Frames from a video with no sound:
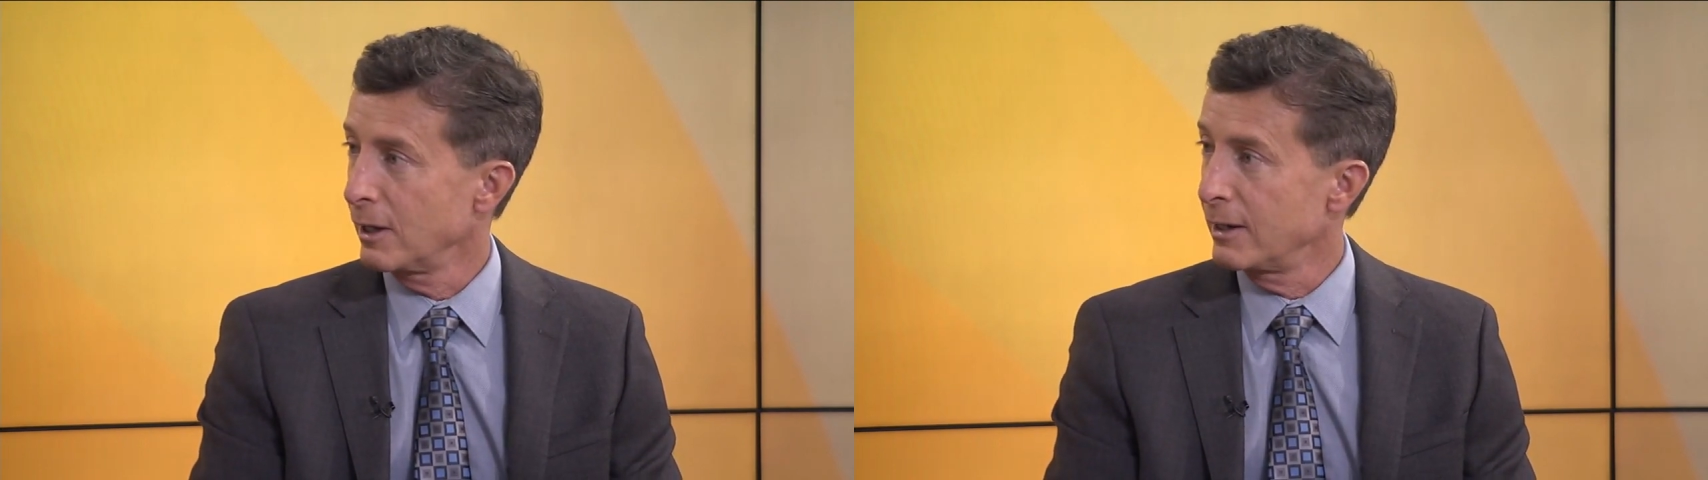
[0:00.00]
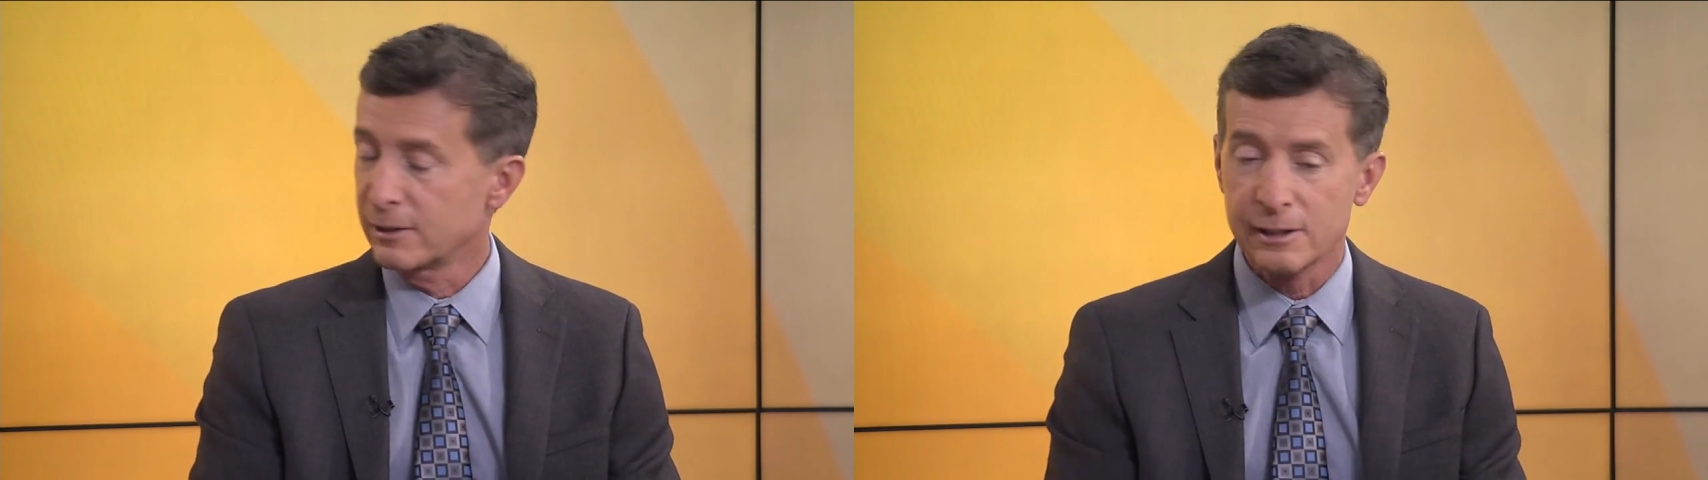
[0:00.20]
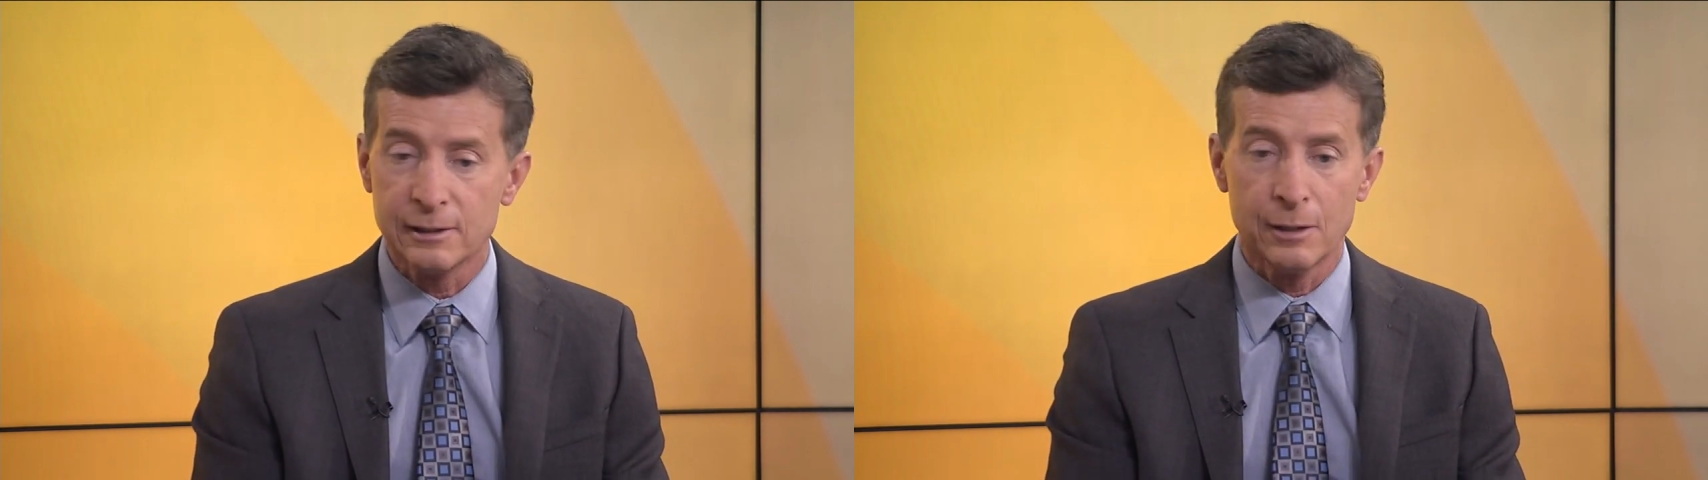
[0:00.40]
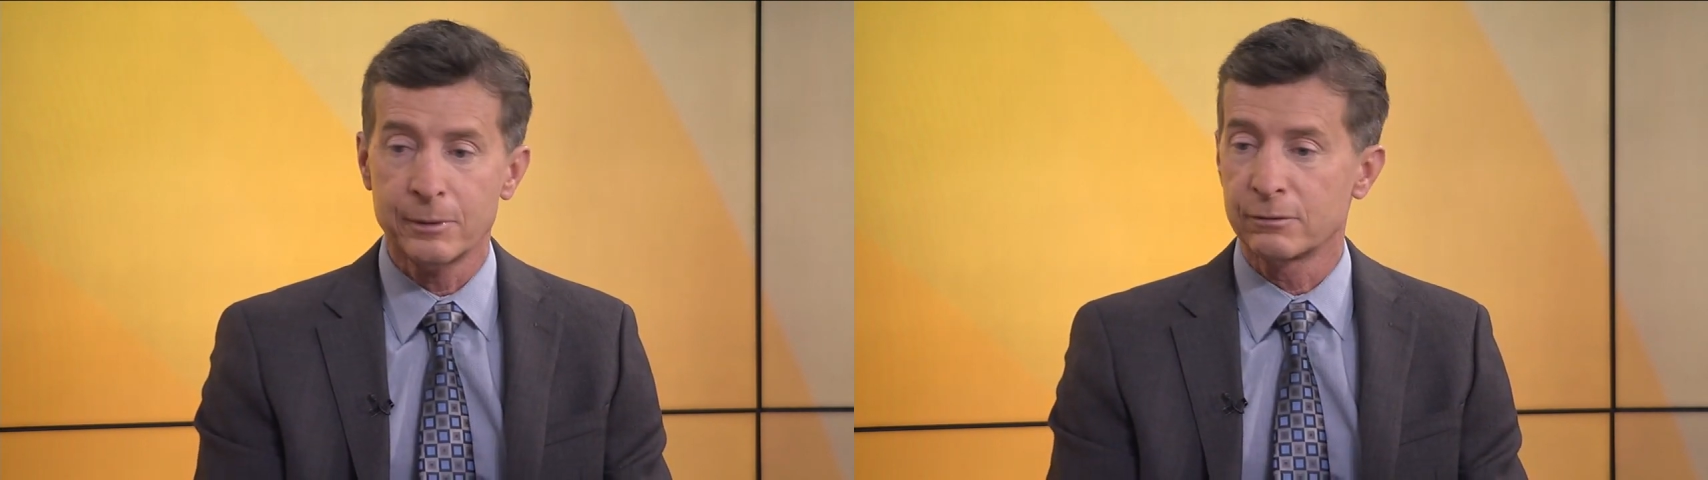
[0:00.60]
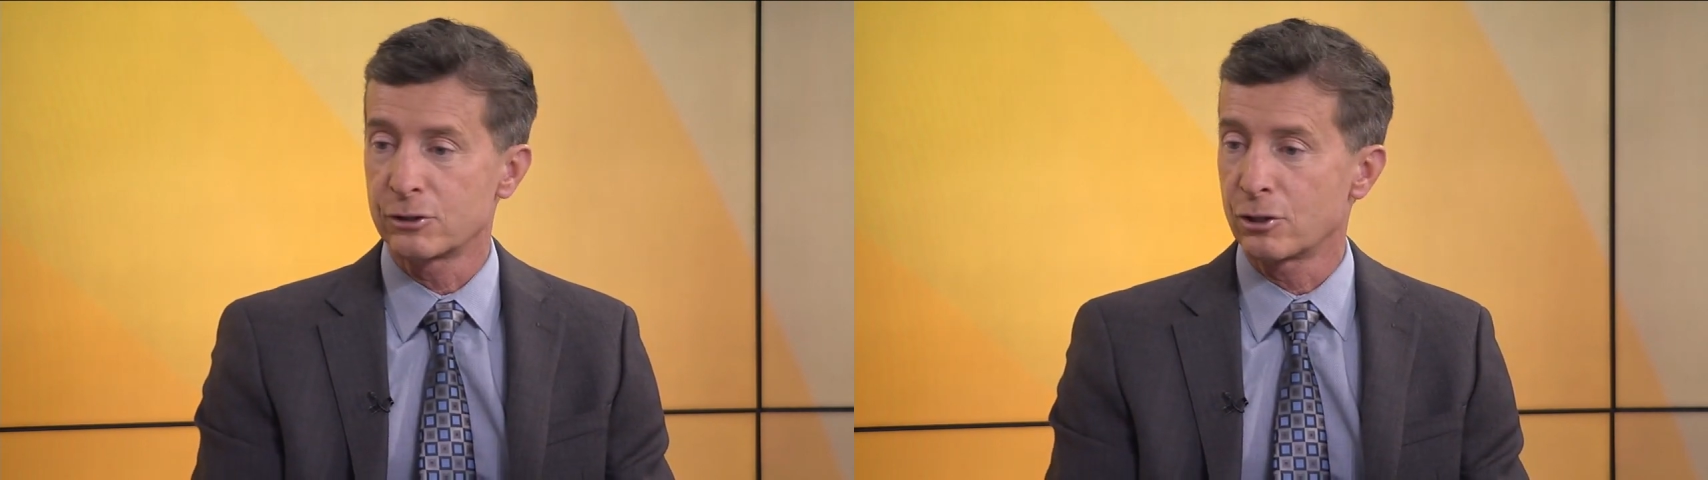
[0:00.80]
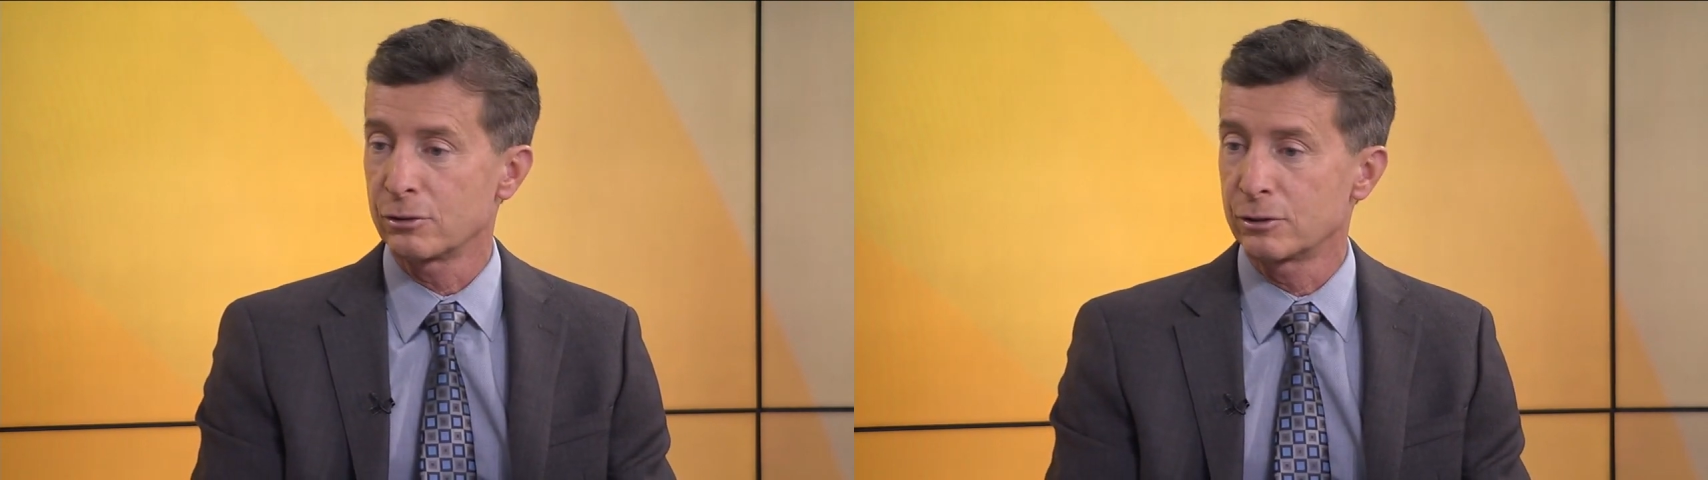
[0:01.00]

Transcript: and it doesn't let me return